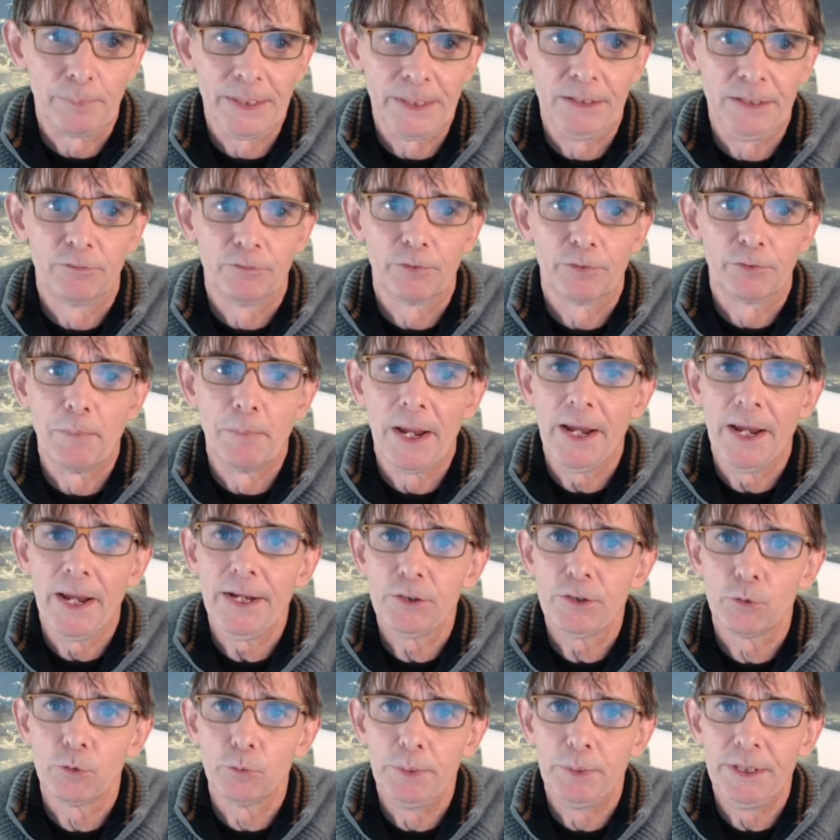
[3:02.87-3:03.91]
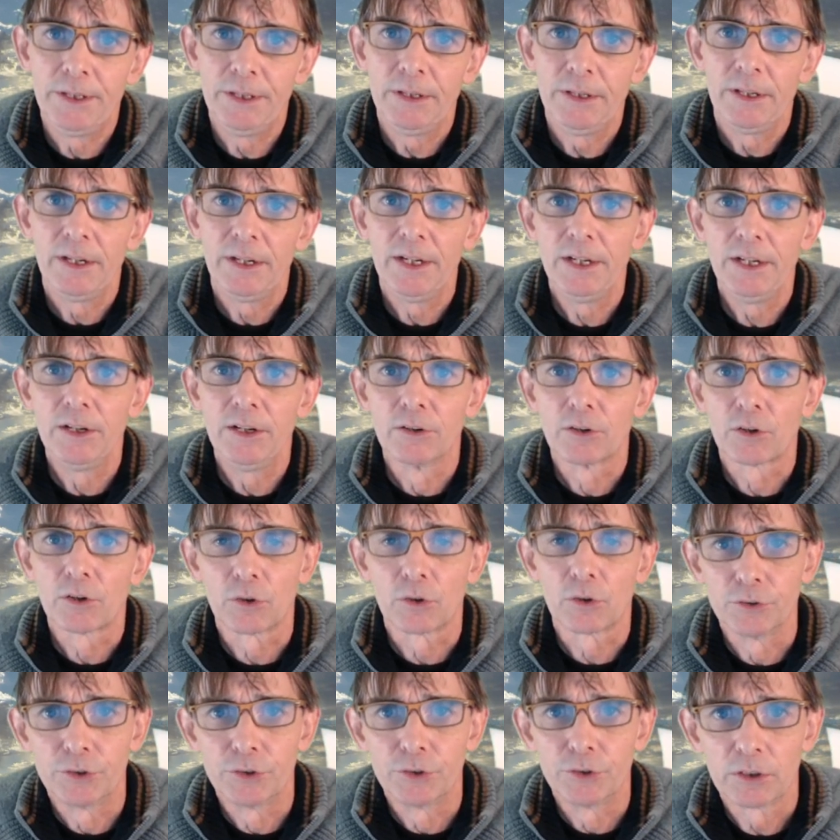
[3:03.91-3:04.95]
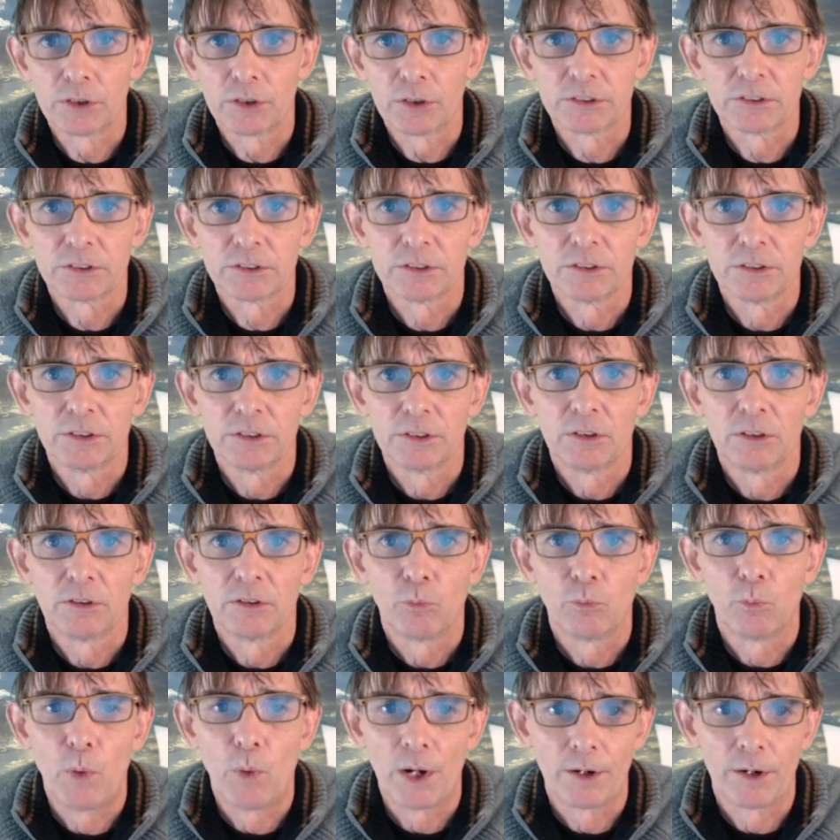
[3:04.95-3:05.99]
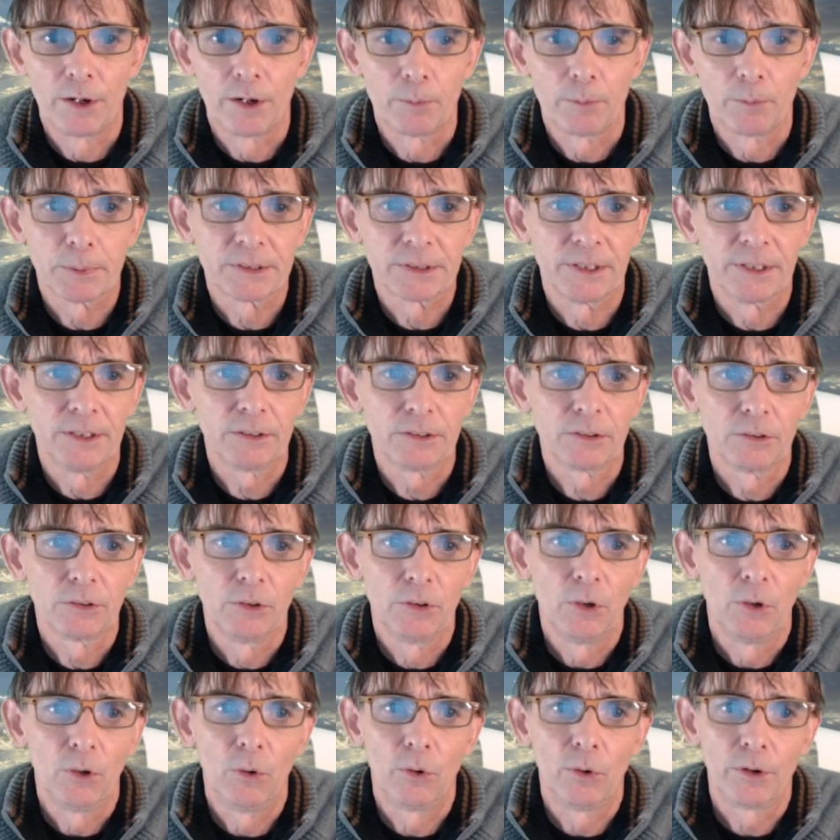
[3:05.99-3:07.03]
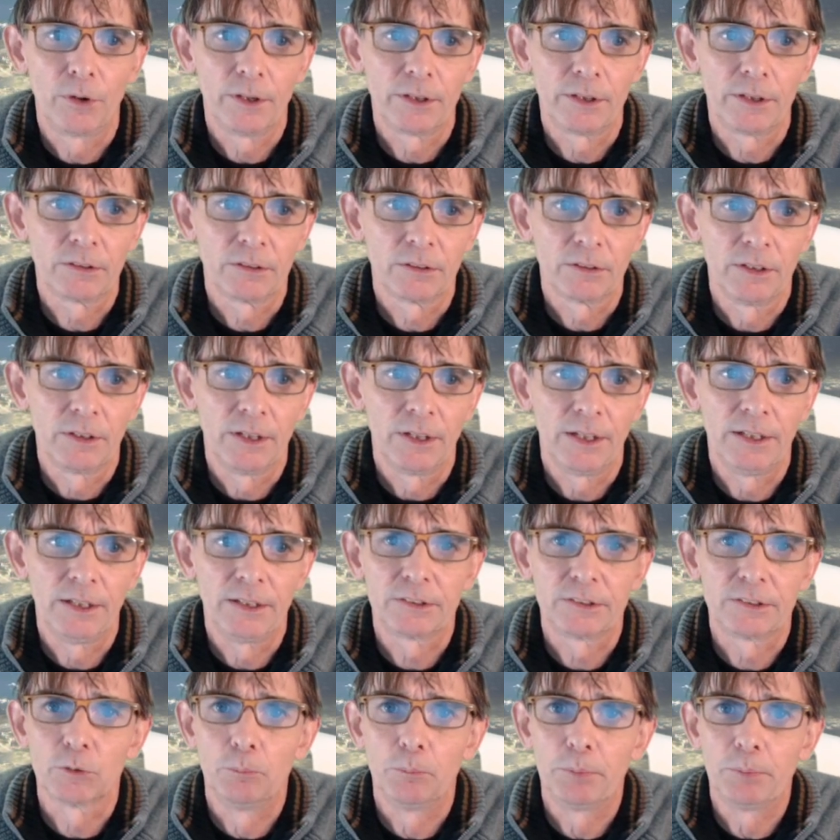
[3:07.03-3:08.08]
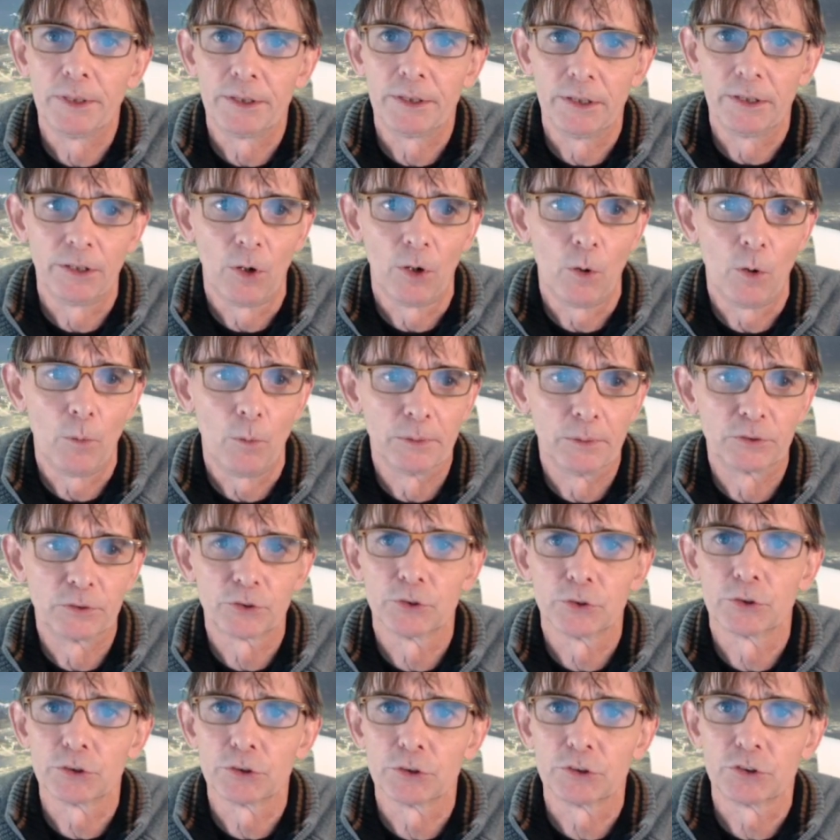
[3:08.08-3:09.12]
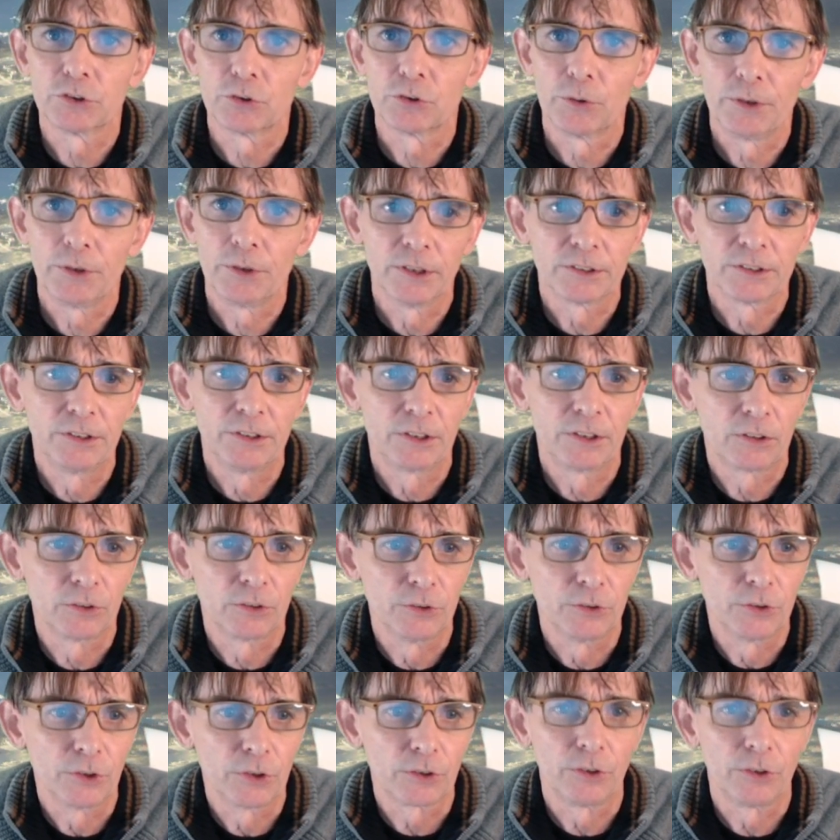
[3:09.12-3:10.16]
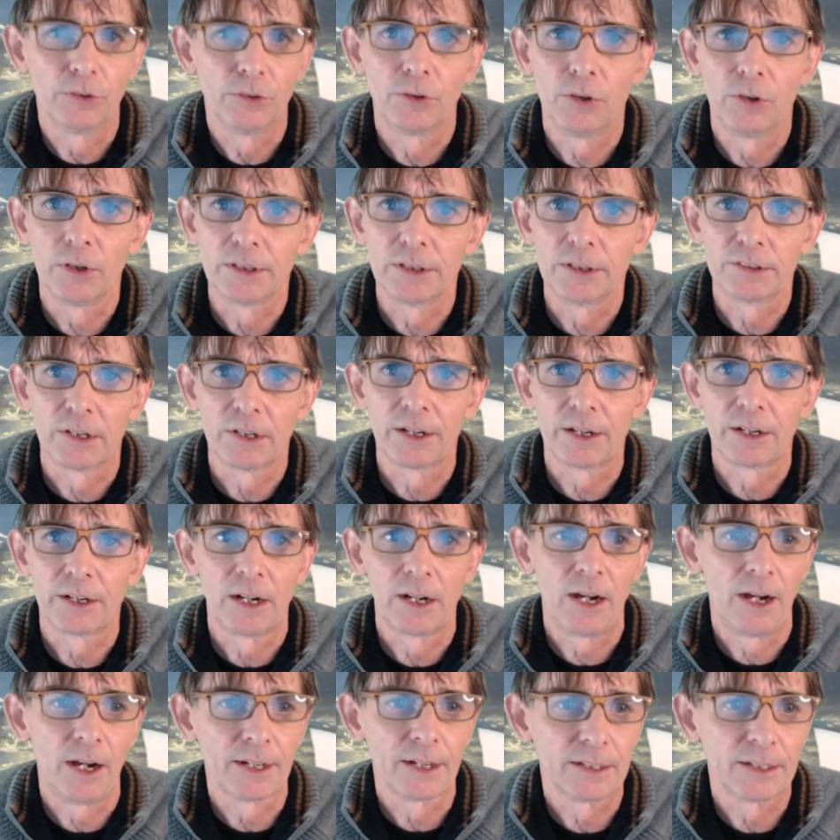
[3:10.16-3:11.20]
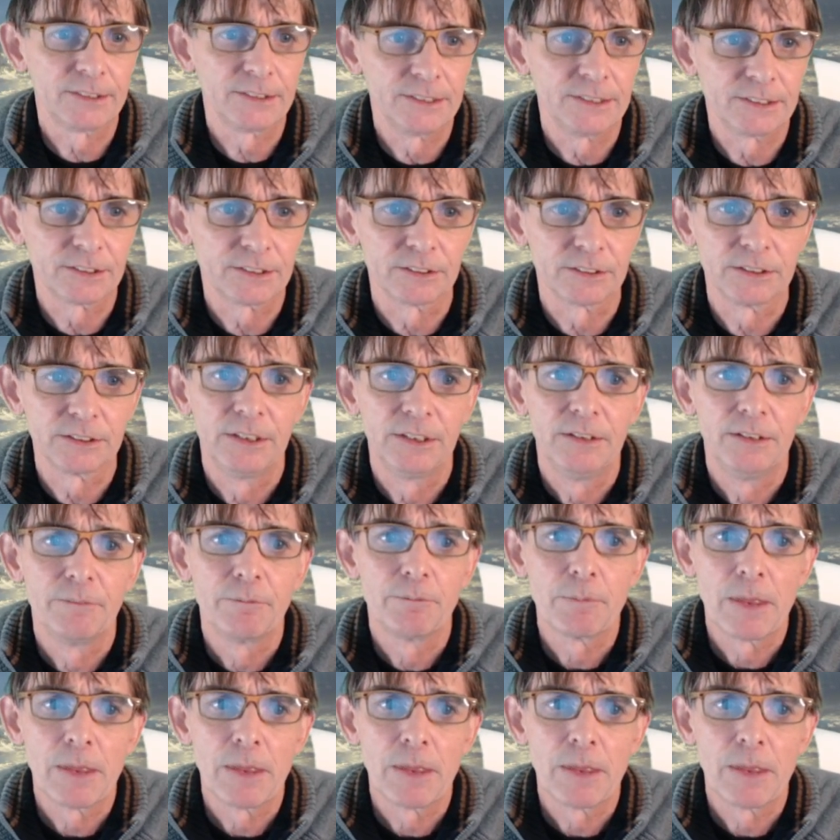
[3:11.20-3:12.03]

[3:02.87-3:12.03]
pin from A to B either conducts 100% or it is completely open circuit, so it doesn't conduct at all. It's like a high resistor